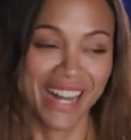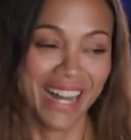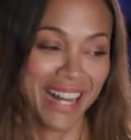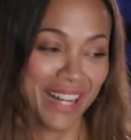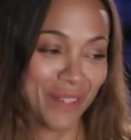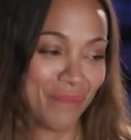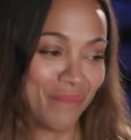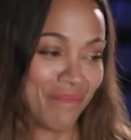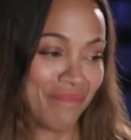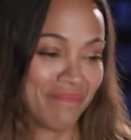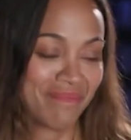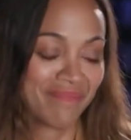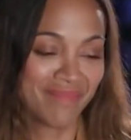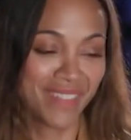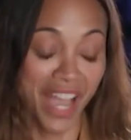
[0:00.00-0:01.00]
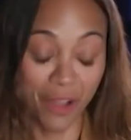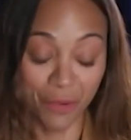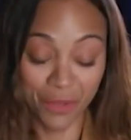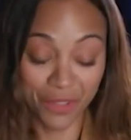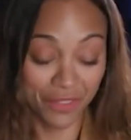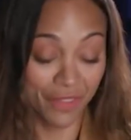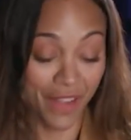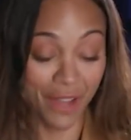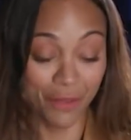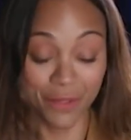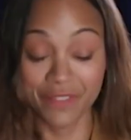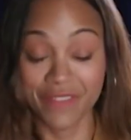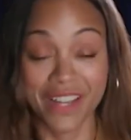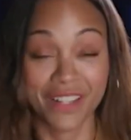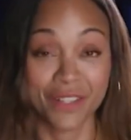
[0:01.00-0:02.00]
Um, I would have I
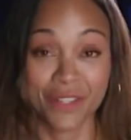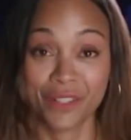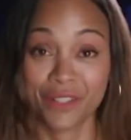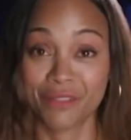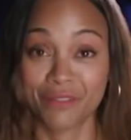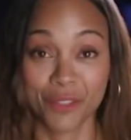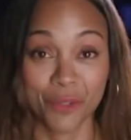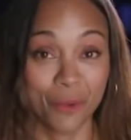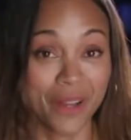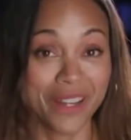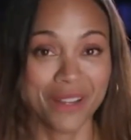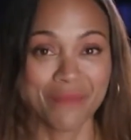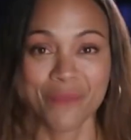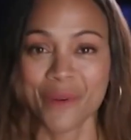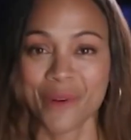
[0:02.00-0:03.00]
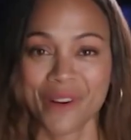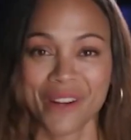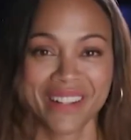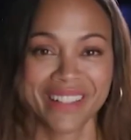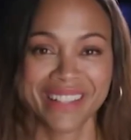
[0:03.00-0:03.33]
would have answered 20 more.